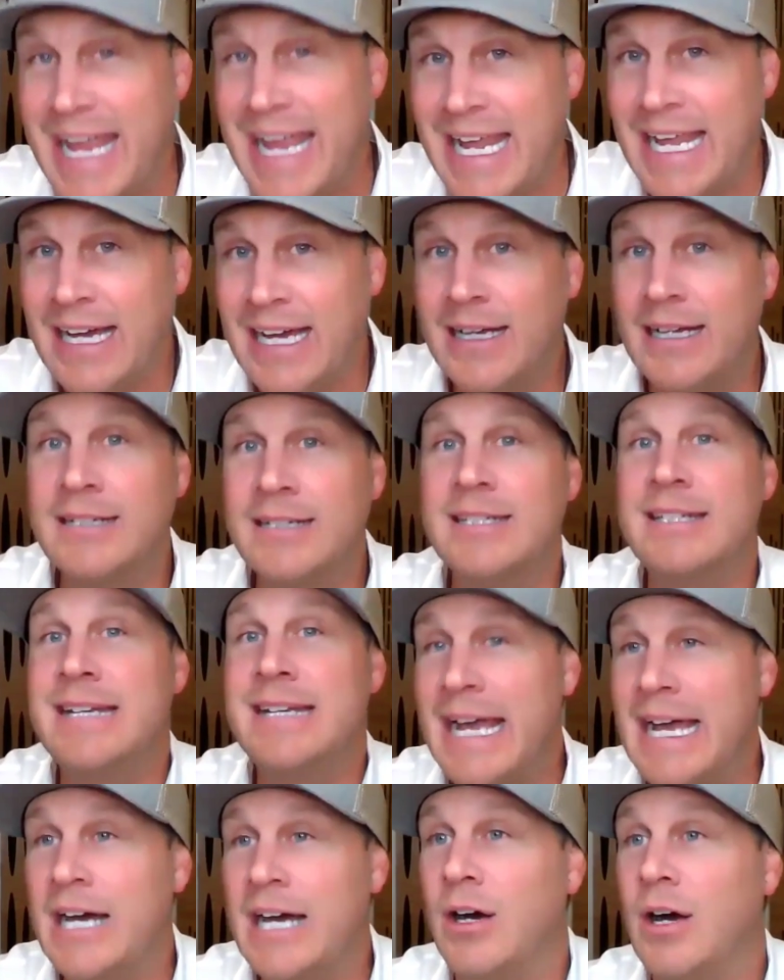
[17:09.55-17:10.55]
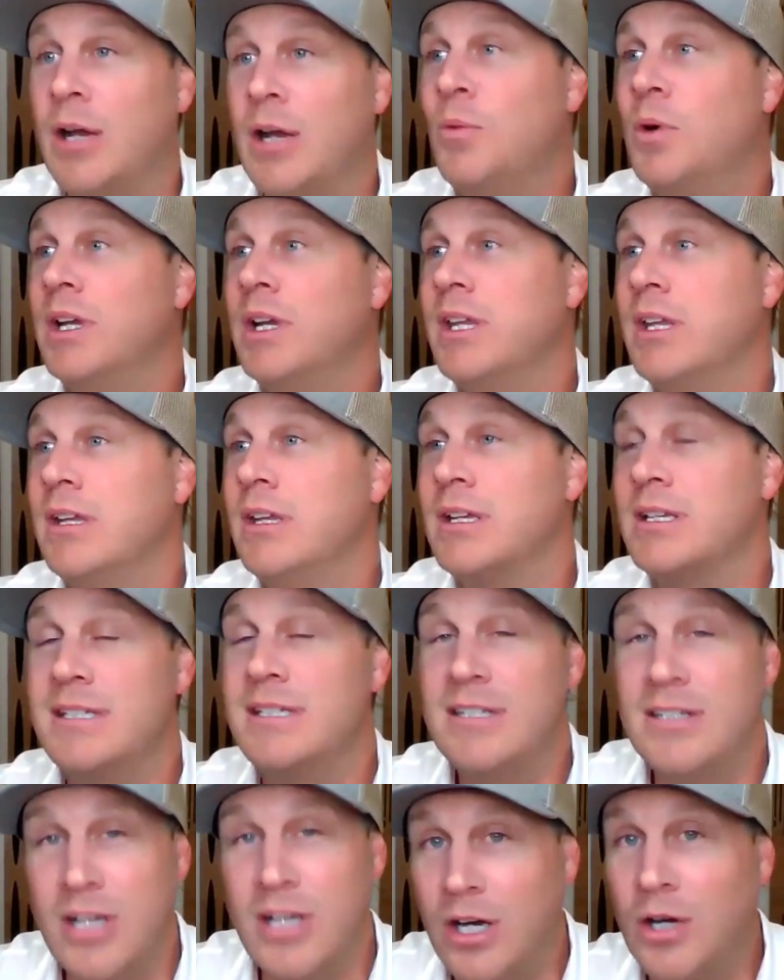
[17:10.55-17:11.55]
And now I want you
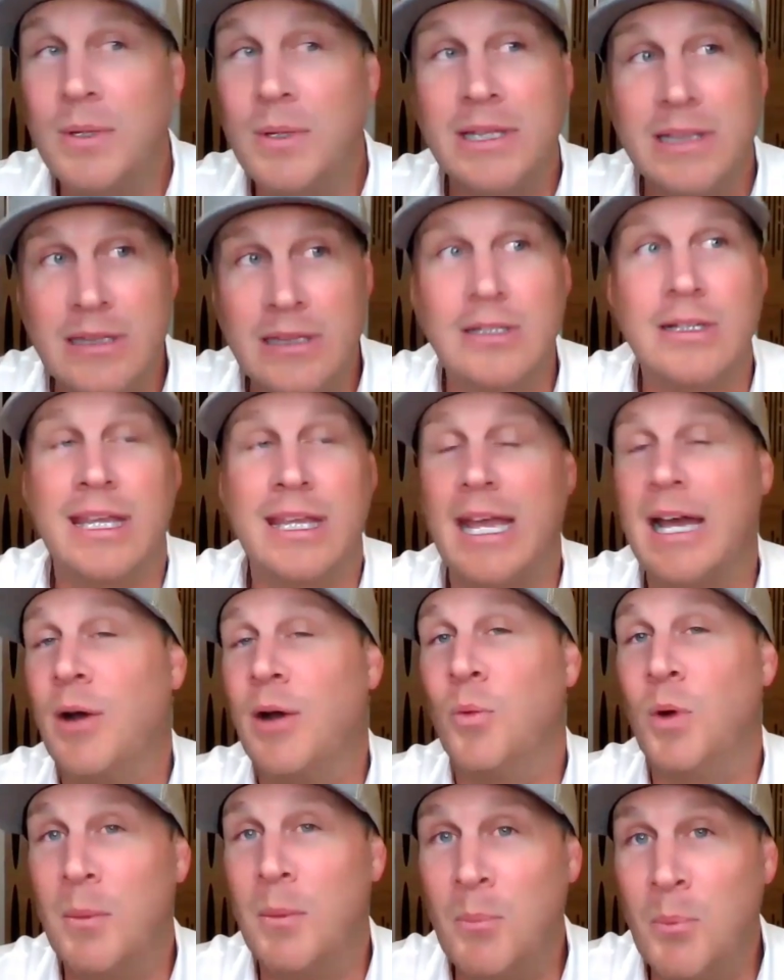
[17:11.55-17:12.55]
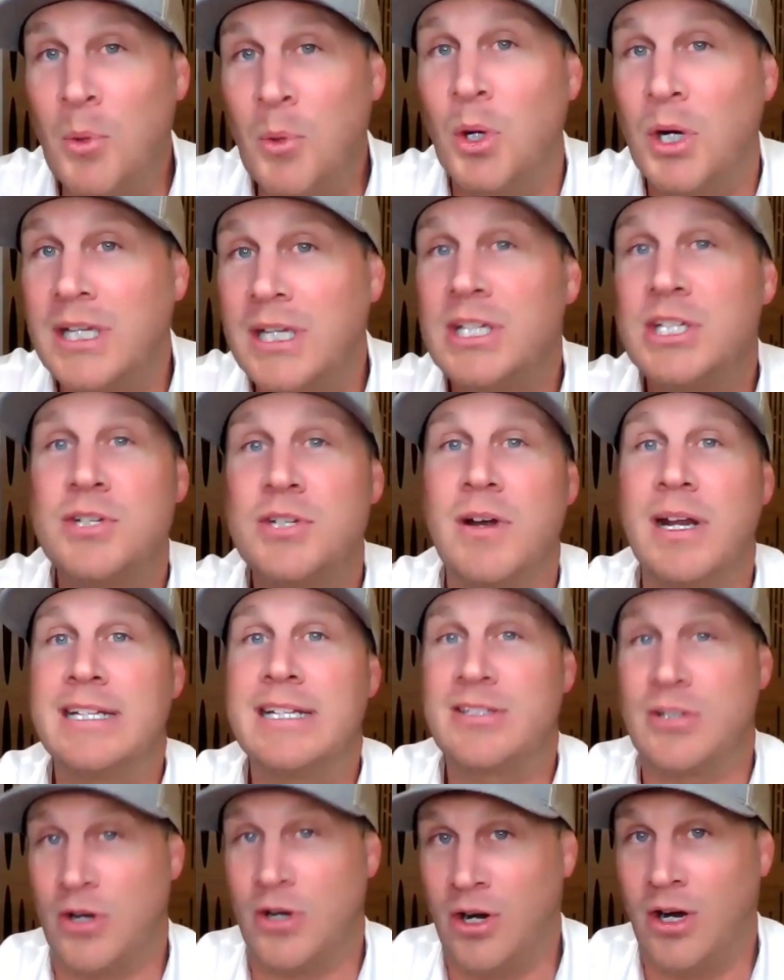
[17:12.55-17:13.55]
to go and look at what mortgage
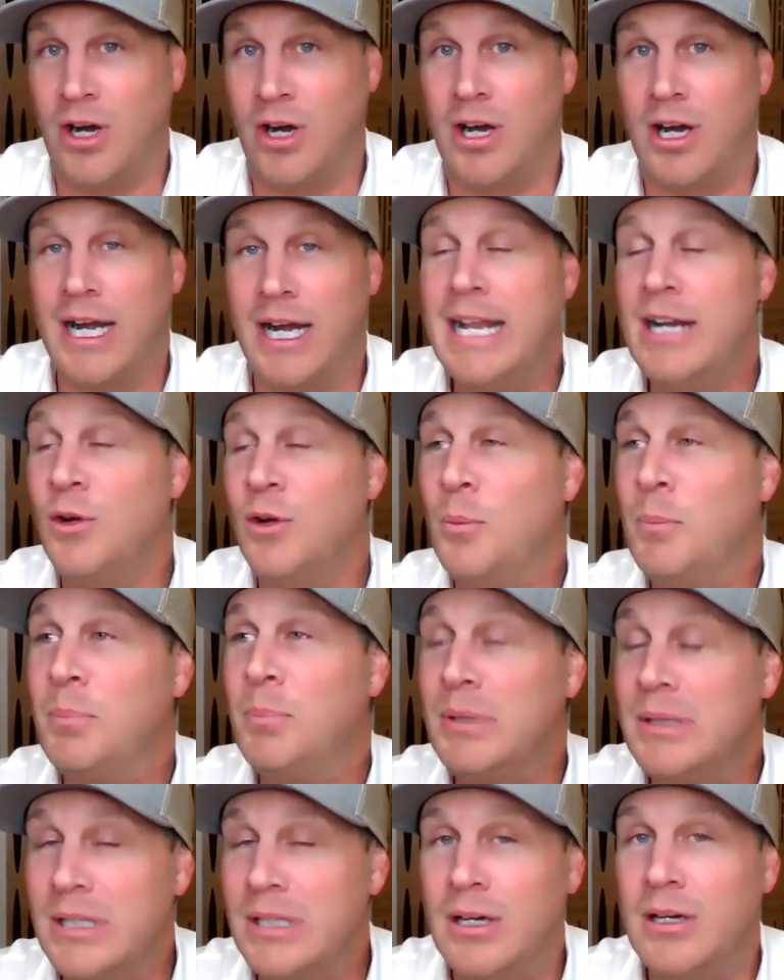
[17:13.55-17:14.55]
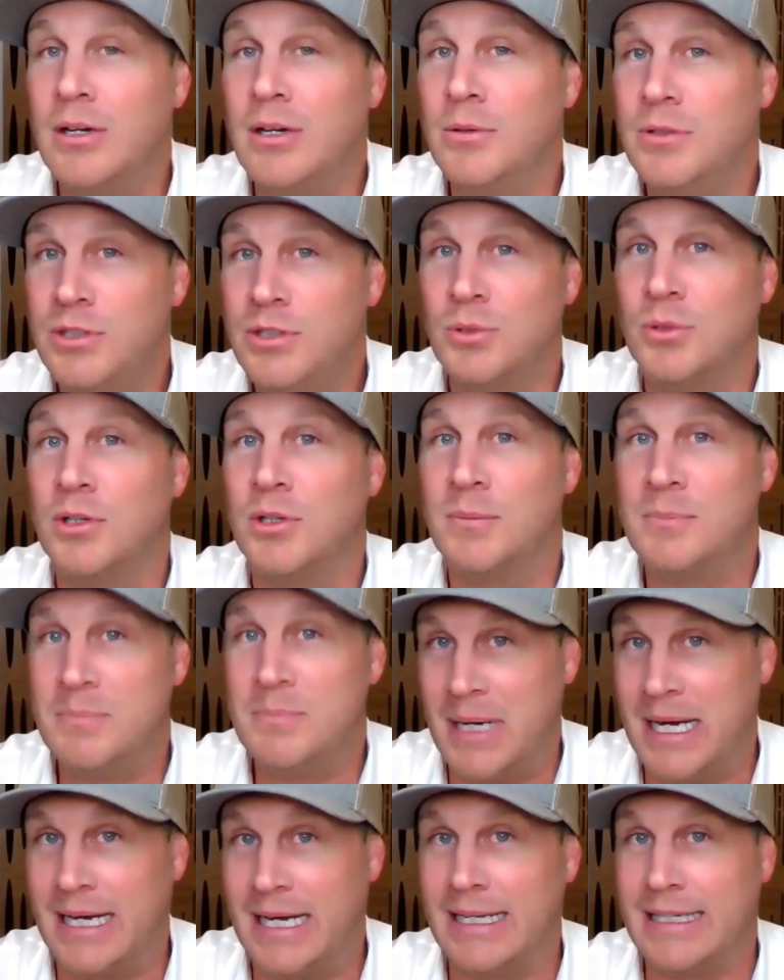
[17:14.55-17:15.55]
rates are. It'll blow your
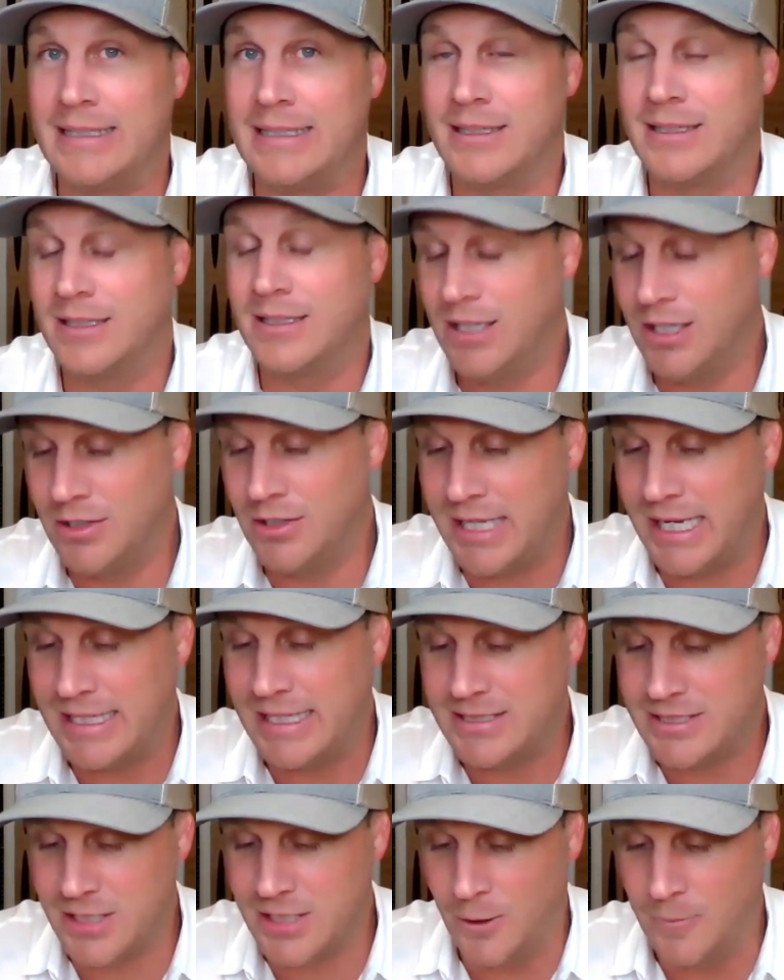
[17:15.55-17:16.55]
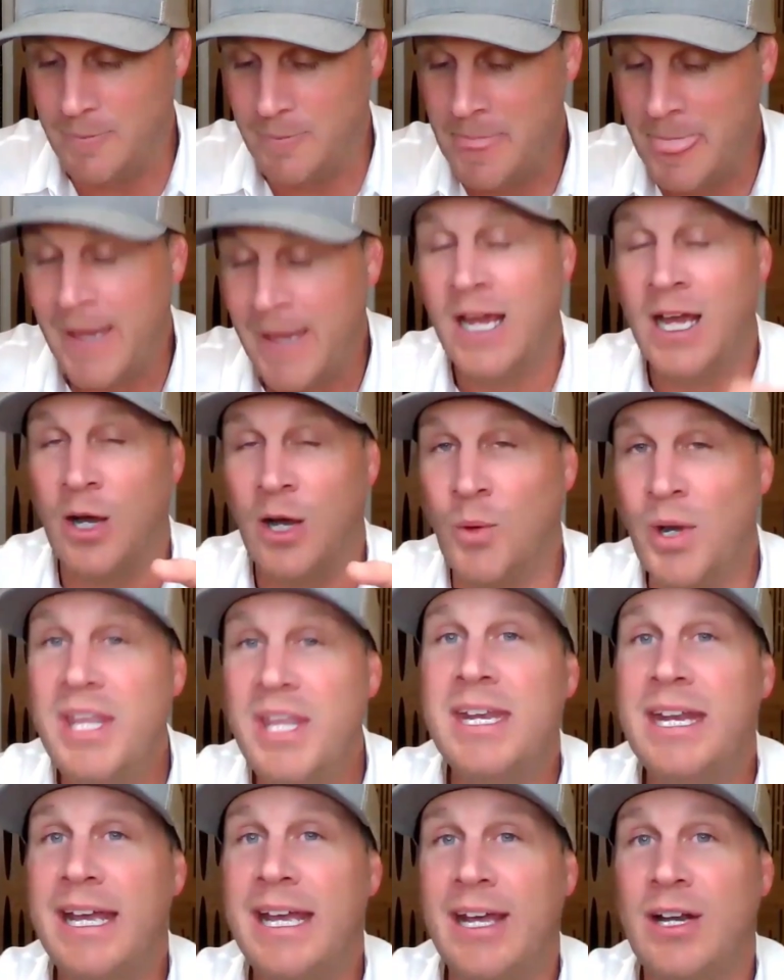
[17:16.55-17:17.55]
mind. Okay, so I
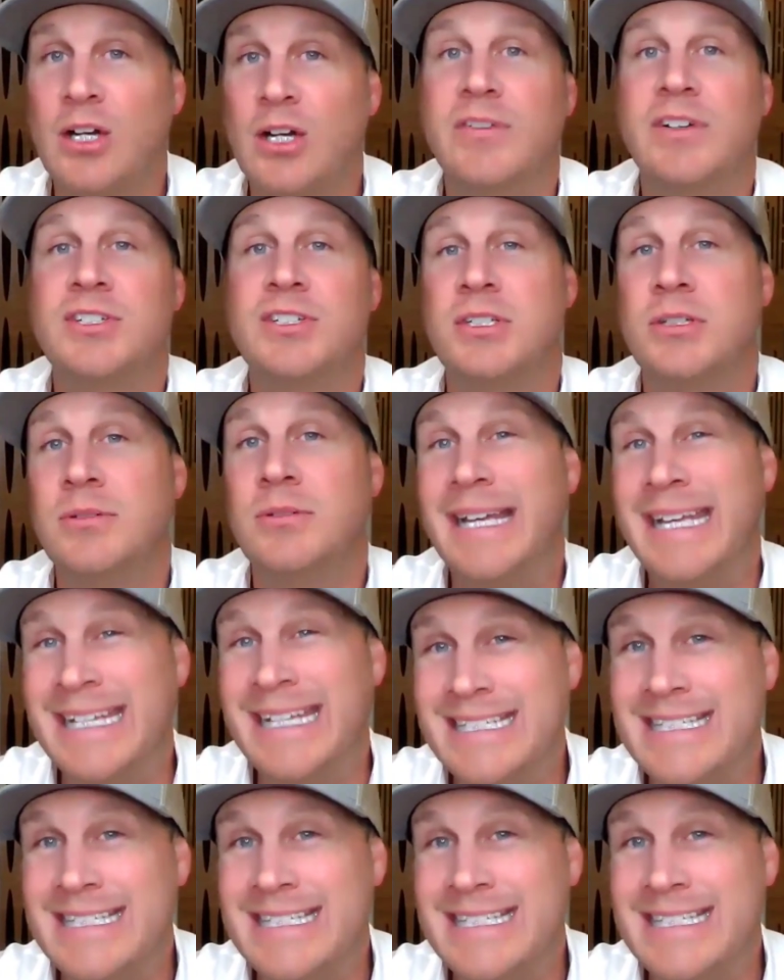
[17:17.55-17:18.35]
want you to head over to